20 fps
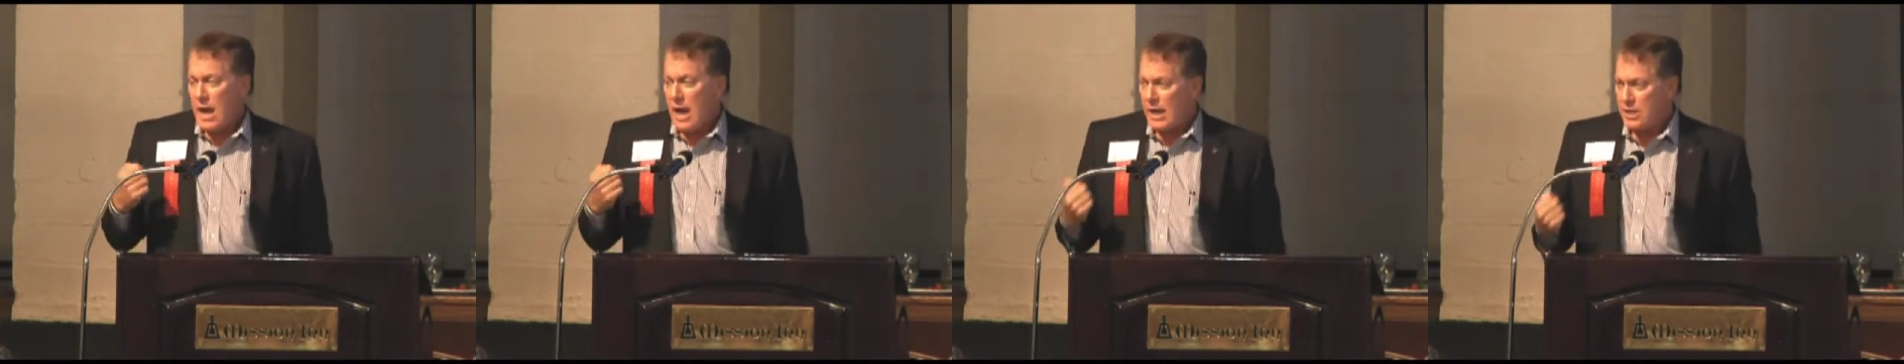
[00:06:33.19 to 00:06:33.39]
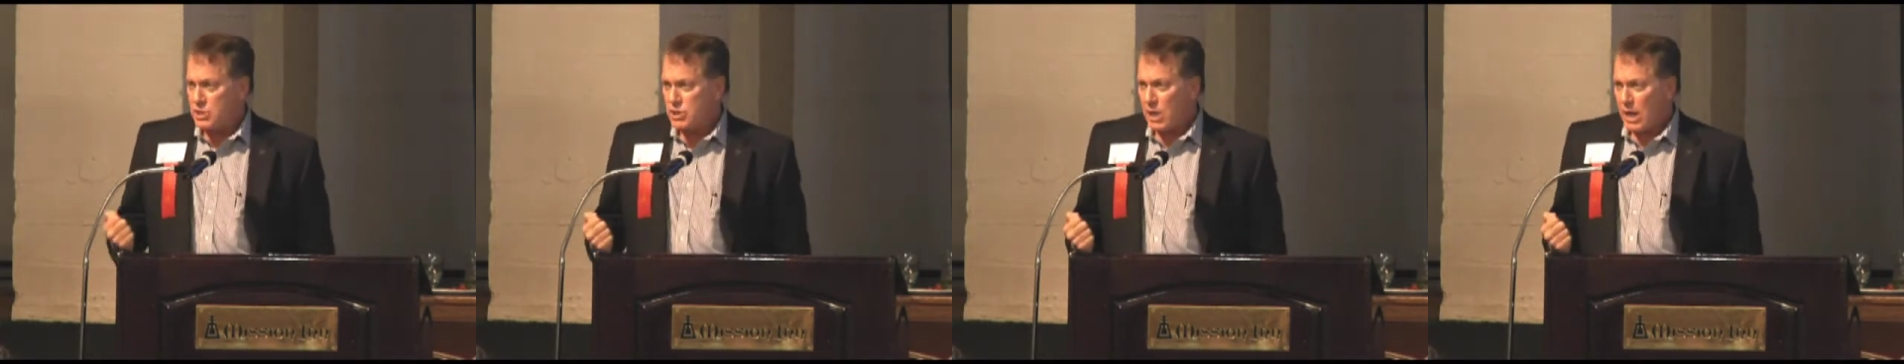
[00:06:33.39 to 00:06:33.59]

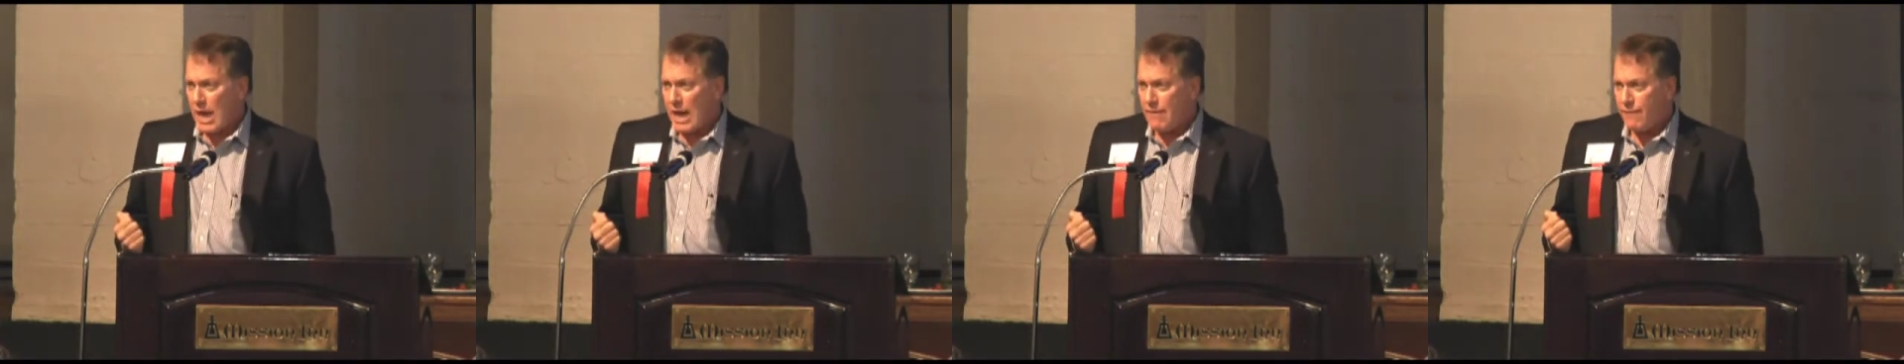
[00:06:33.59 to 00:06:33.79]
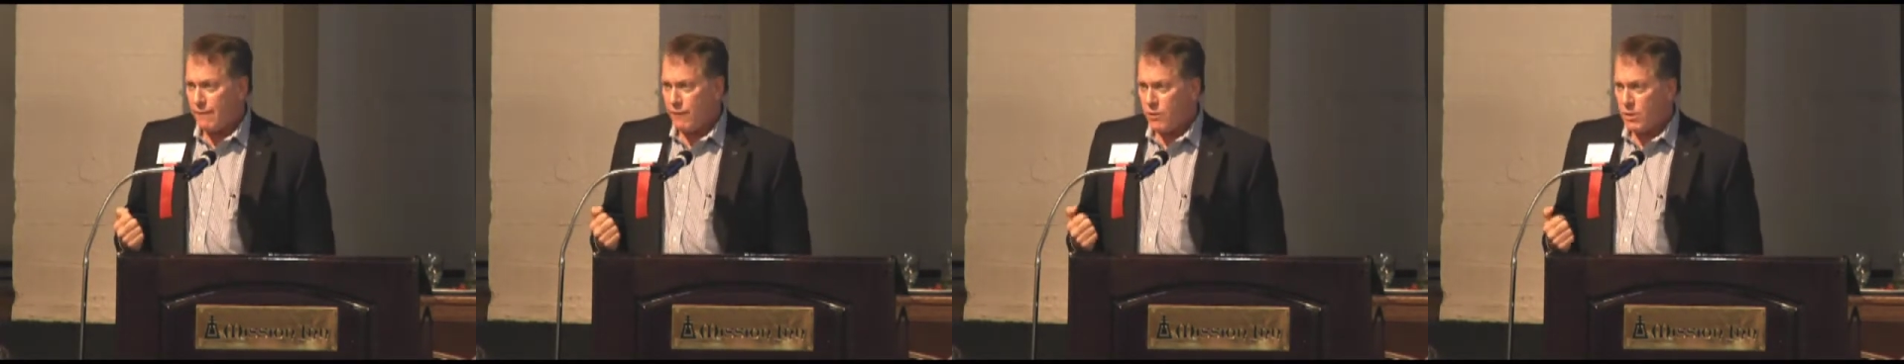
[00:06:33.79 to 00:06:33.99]
on
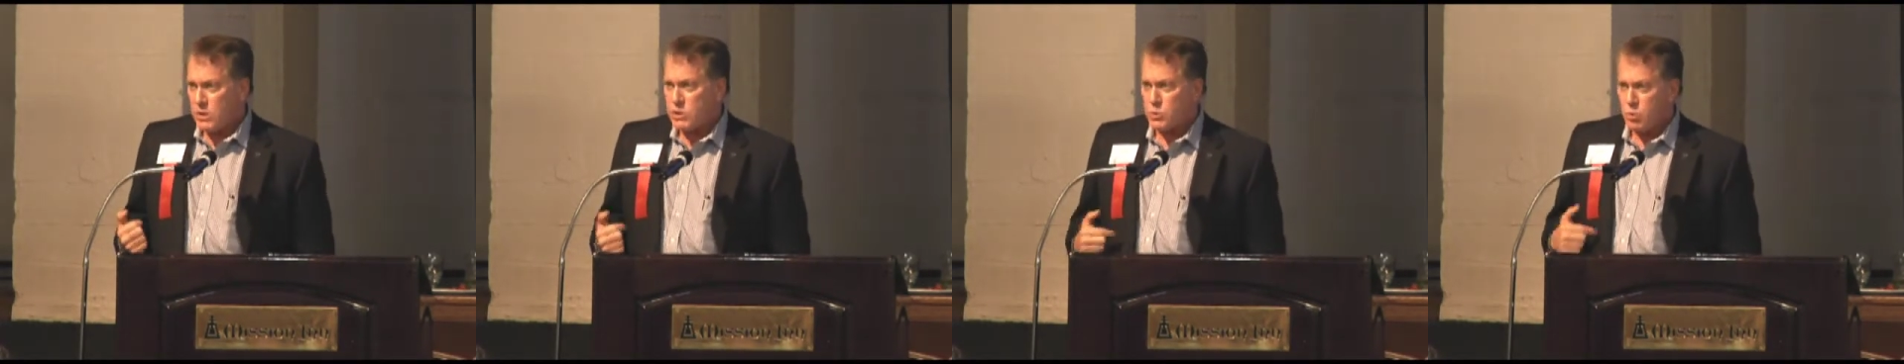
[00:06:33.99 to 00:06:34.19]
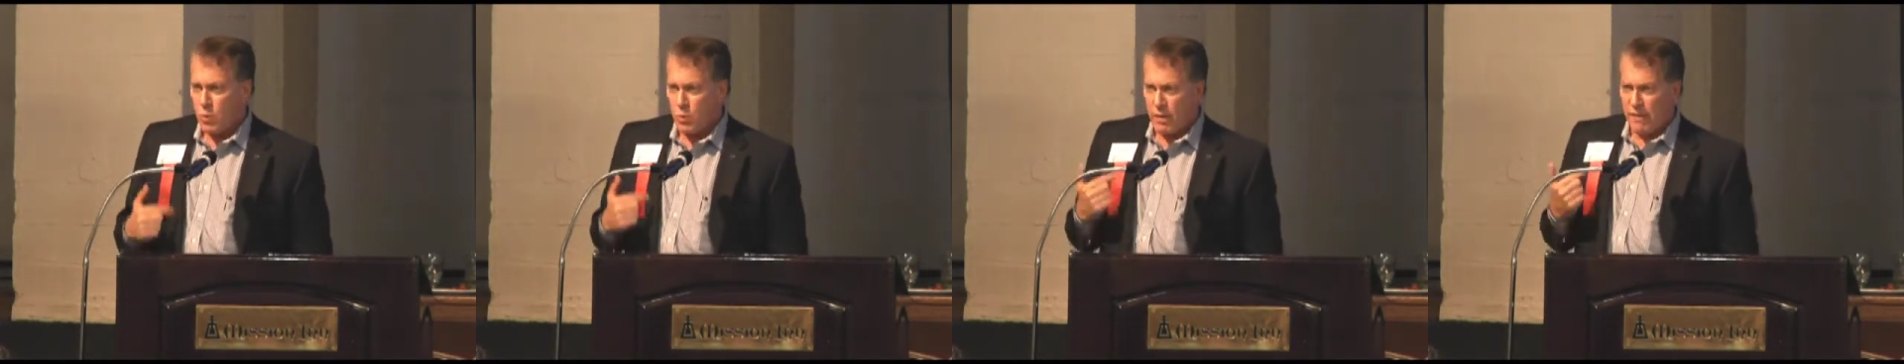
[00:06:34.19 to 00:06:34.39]
July
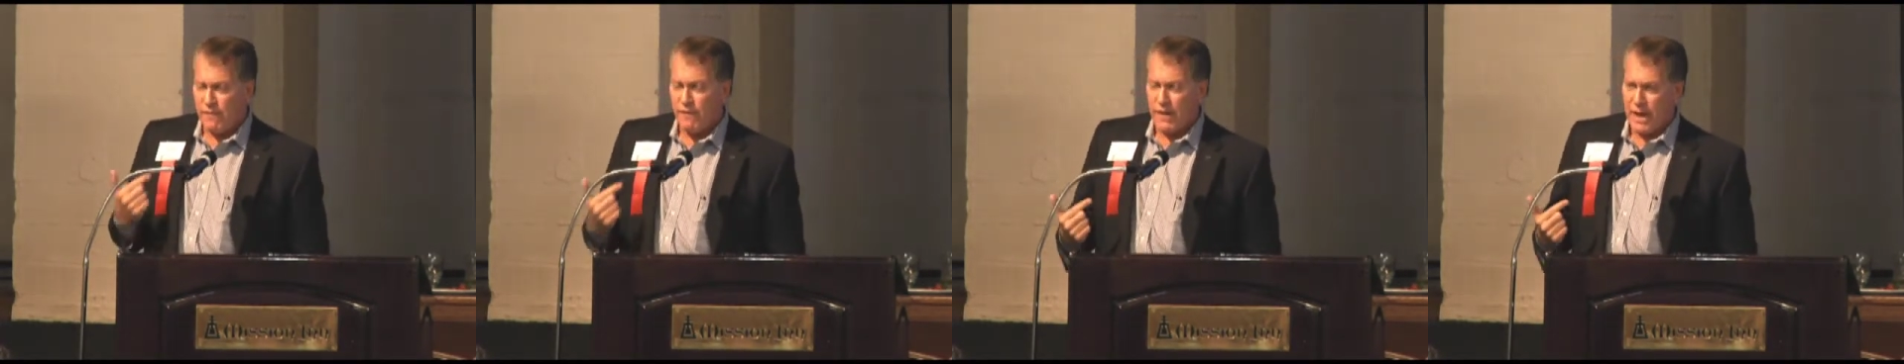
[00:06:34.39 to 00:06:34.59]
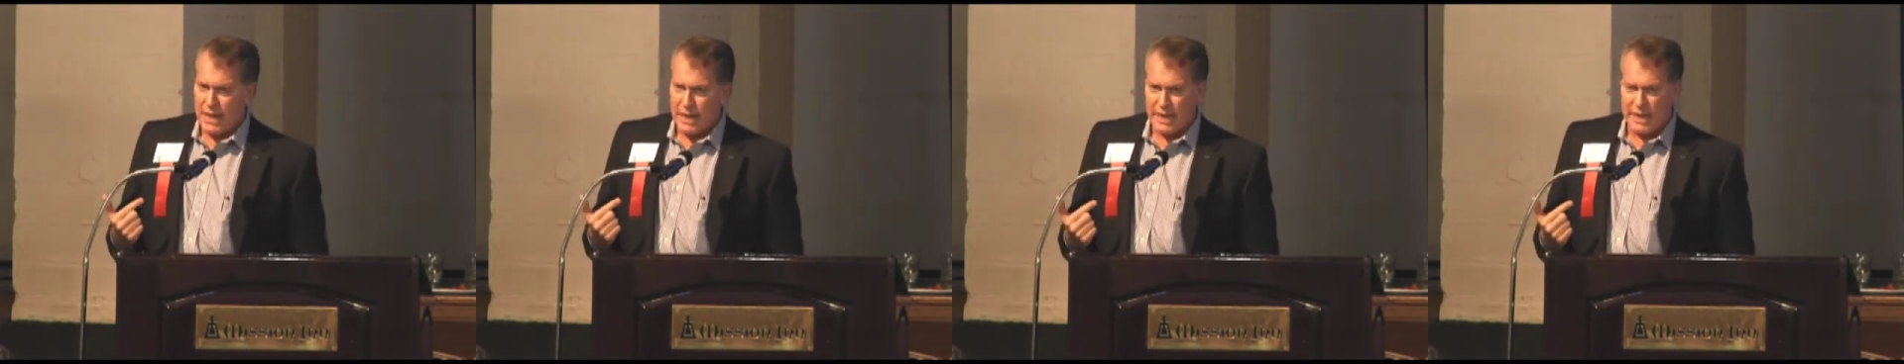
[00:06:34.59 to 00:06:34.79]
1st, when we
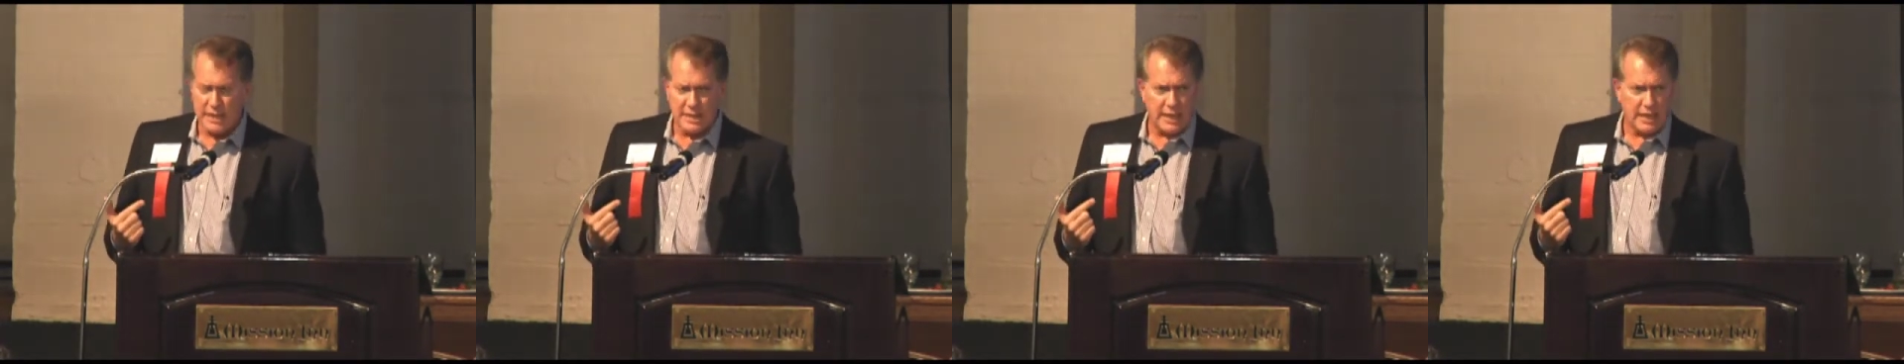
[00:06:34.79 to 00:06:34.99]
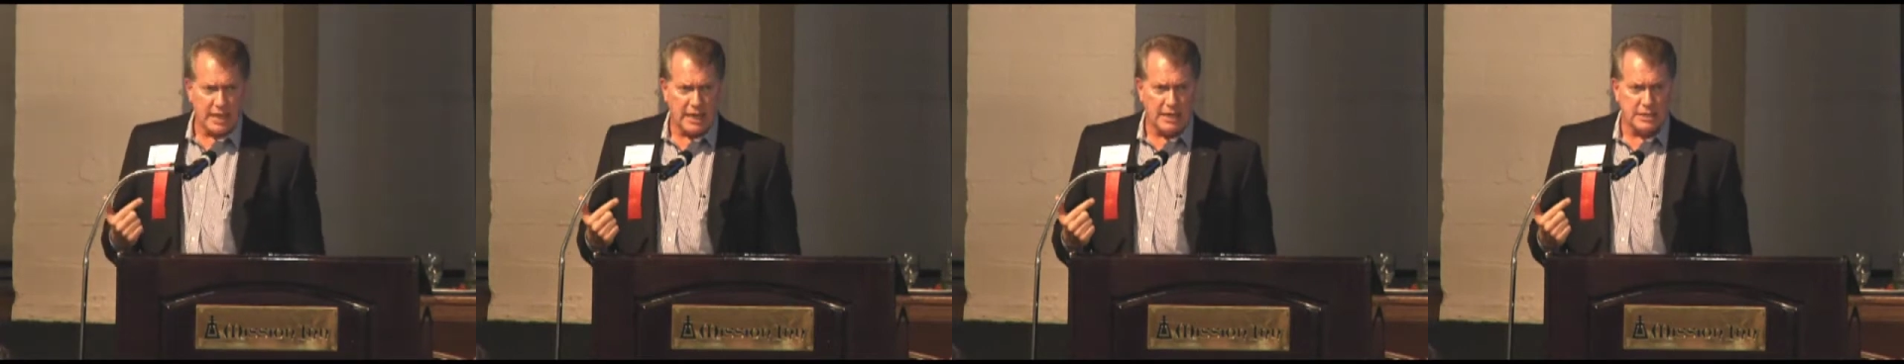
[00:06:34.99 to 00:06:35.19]
finally
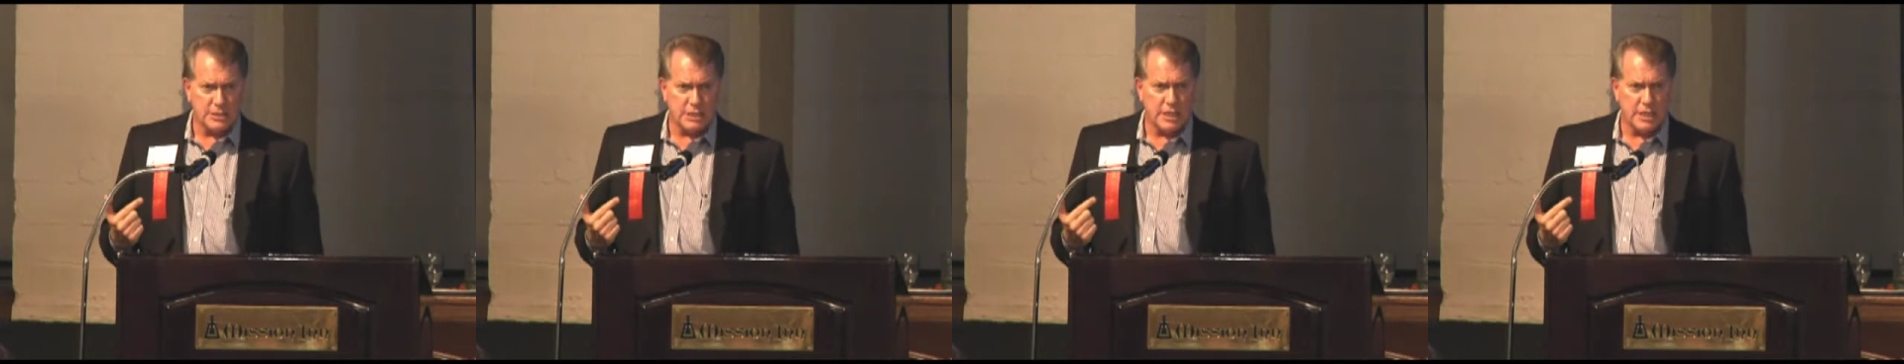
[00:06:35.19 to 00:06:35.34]
get the keys